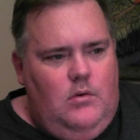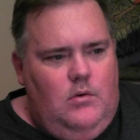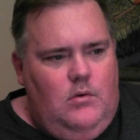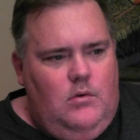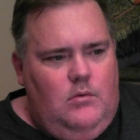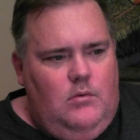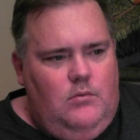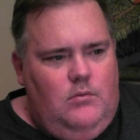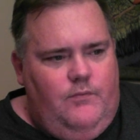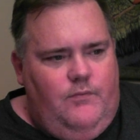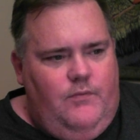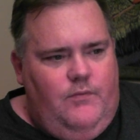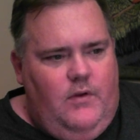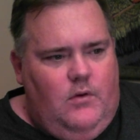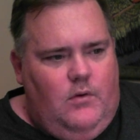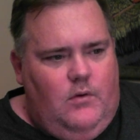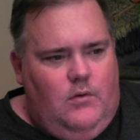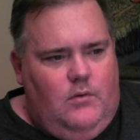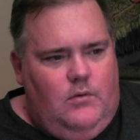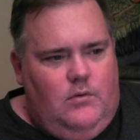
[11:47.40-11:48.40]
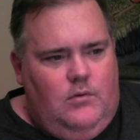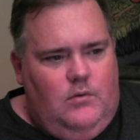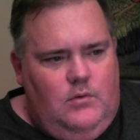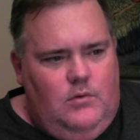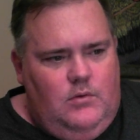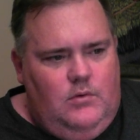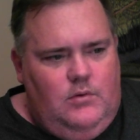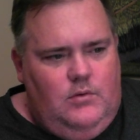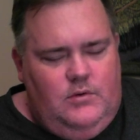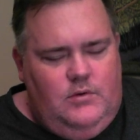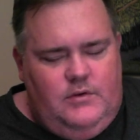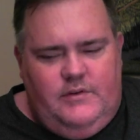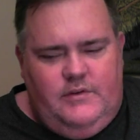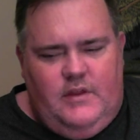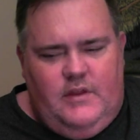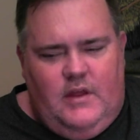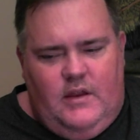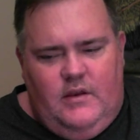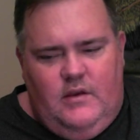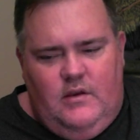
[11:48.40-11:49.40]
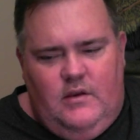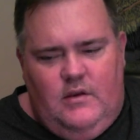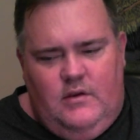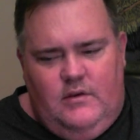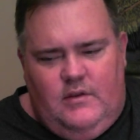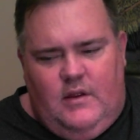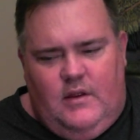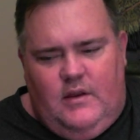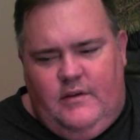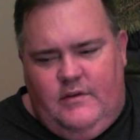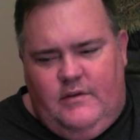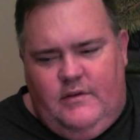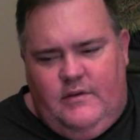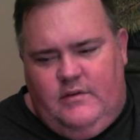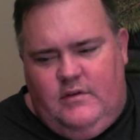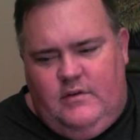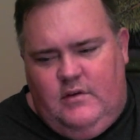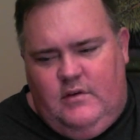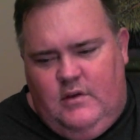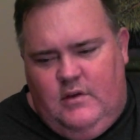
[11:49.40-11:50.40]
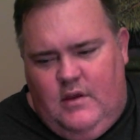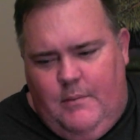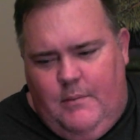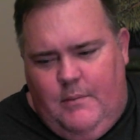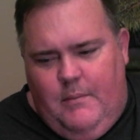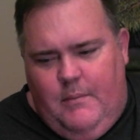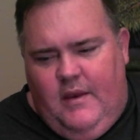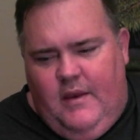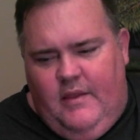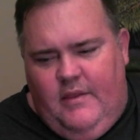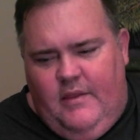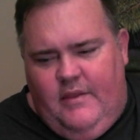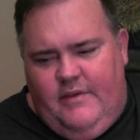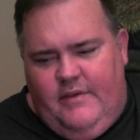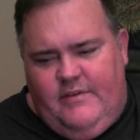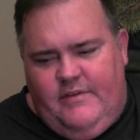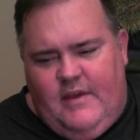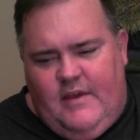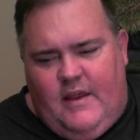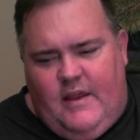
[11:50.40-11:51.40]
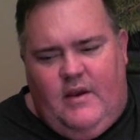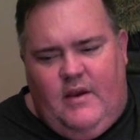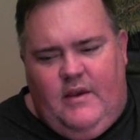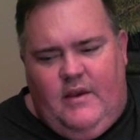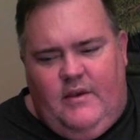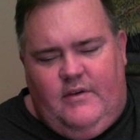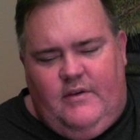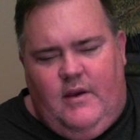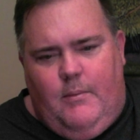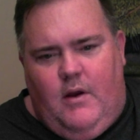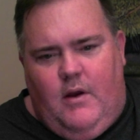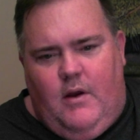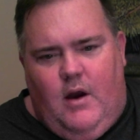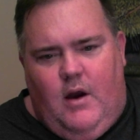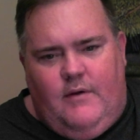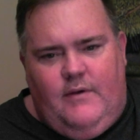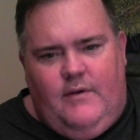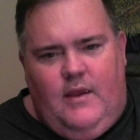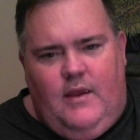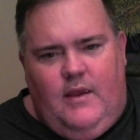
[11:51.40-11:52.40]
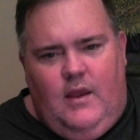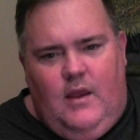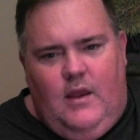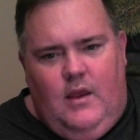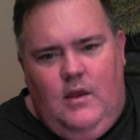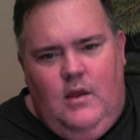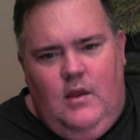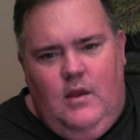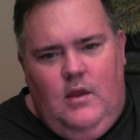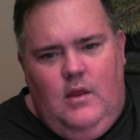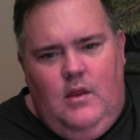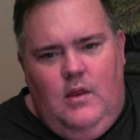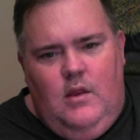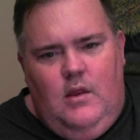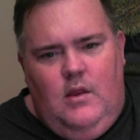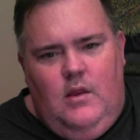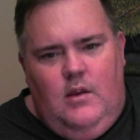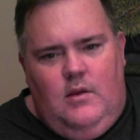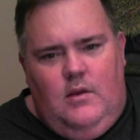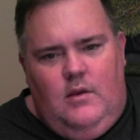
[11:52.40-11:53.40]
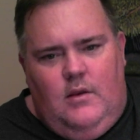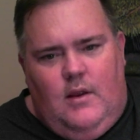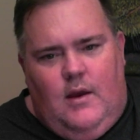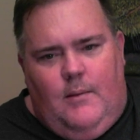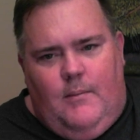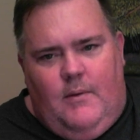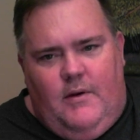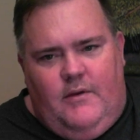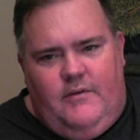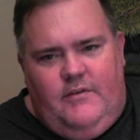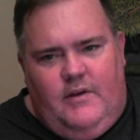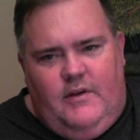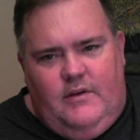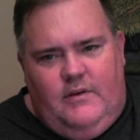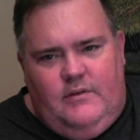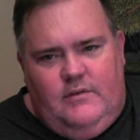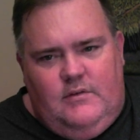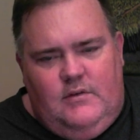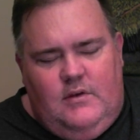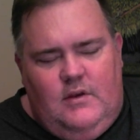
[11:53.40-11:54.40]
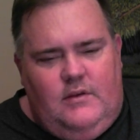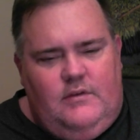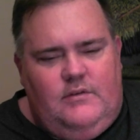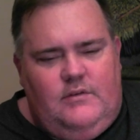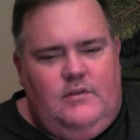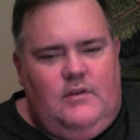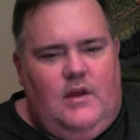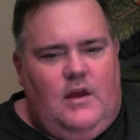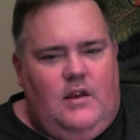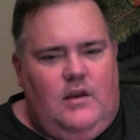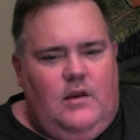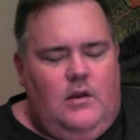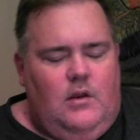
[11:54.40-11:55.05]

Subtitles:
feel it's not as immediately satisfying as a cup of coffee. Not much is. It's not